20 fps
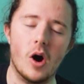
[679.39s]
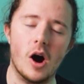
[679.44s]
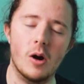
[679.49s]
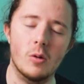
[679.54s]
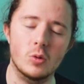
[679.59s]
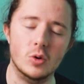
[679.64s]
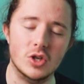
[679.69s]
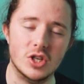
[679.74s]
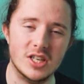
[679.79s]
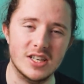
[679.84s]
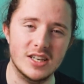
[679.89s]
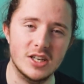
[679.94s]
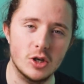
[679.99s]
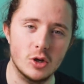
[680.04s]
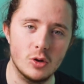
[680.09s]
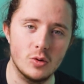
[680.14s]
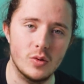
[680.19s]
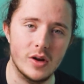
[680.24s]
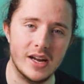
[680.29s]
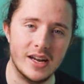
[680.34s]
I will see
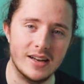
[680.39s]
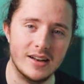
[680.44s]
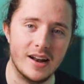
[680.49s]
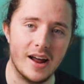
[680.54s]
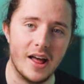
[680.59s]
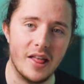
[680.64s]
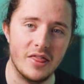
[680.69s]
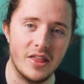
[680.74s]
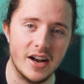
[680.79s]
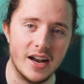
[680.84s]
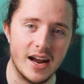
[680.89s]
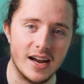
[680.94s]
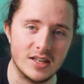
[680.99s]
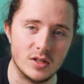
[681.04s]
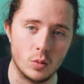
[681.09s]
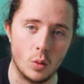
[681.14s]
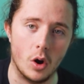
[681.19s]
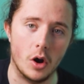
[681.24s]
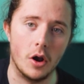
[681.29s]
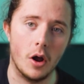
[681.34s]
you in the
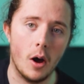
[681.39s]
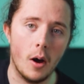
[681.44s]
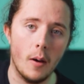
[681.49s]
next one.